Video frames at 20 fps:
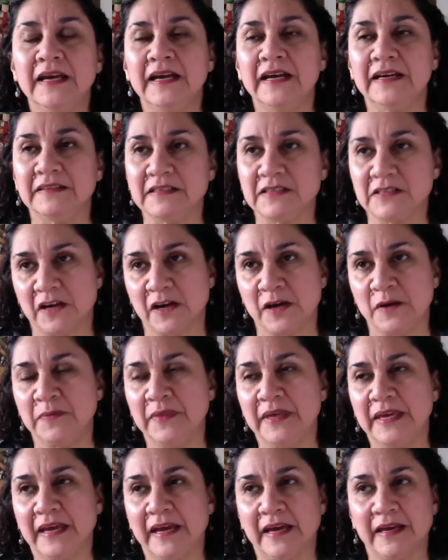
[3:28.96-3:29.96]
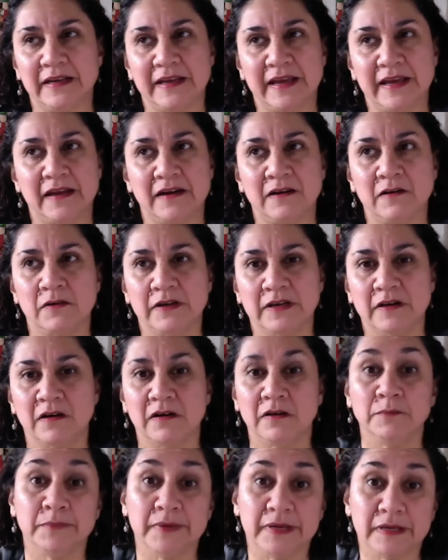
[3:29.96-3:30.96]
At the time, they had a category
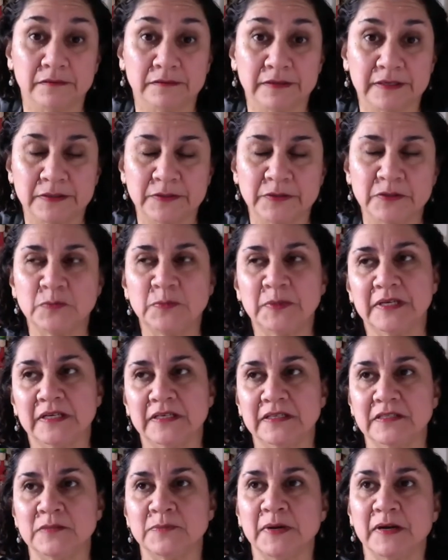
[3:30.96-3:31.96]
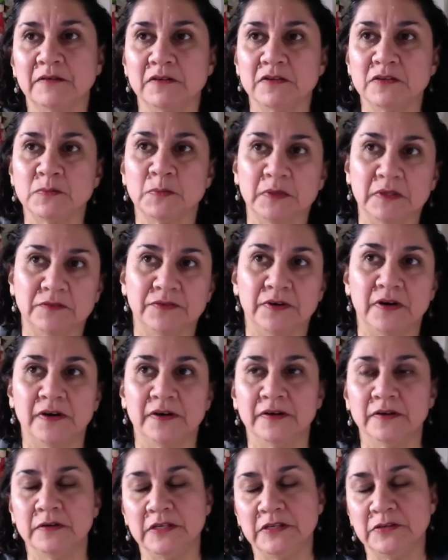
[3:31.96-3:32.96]
called Melrose because Melrose
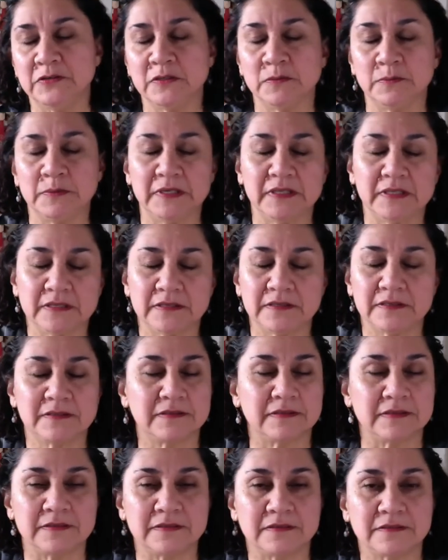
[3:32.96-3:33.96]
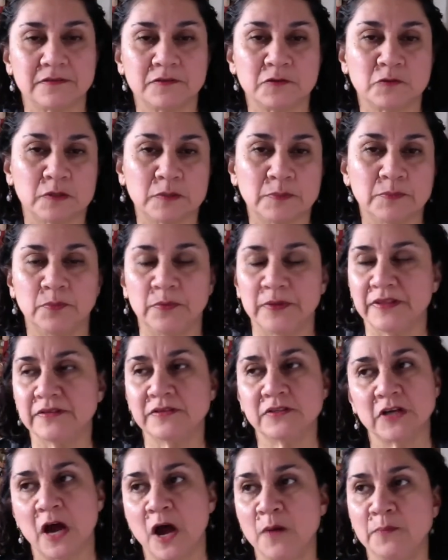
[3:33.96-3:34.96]
Boulevard used to be this strip with
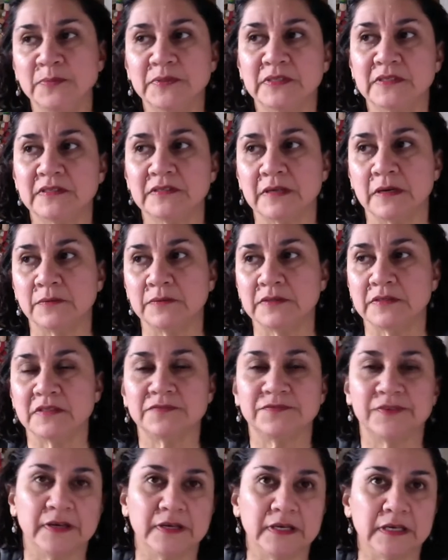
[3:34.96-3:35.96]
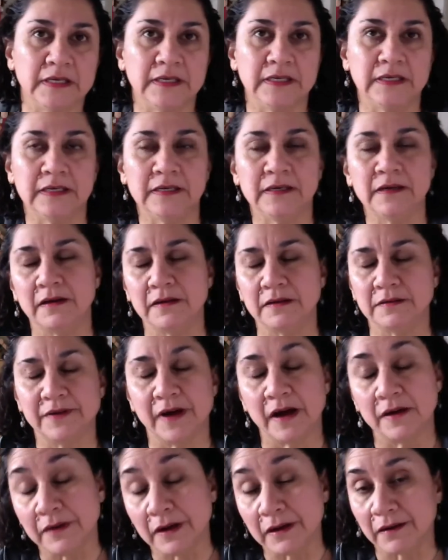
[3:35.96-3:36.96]
shops that was funky, kind of
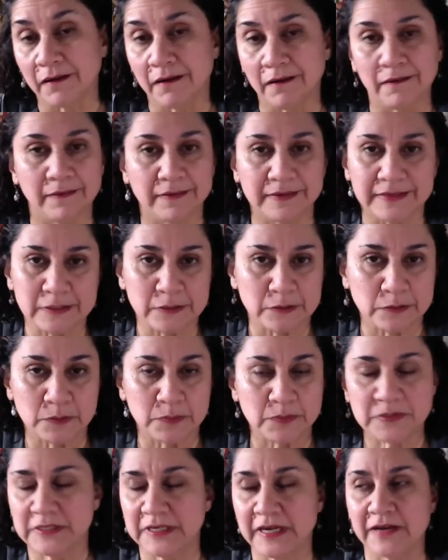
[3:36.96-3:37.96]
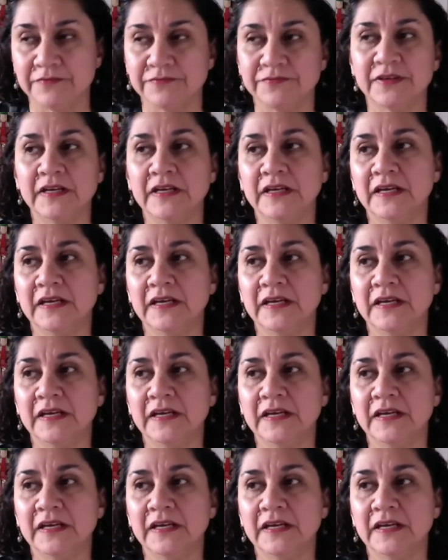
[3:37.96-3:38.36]
avant-garde, new stuff.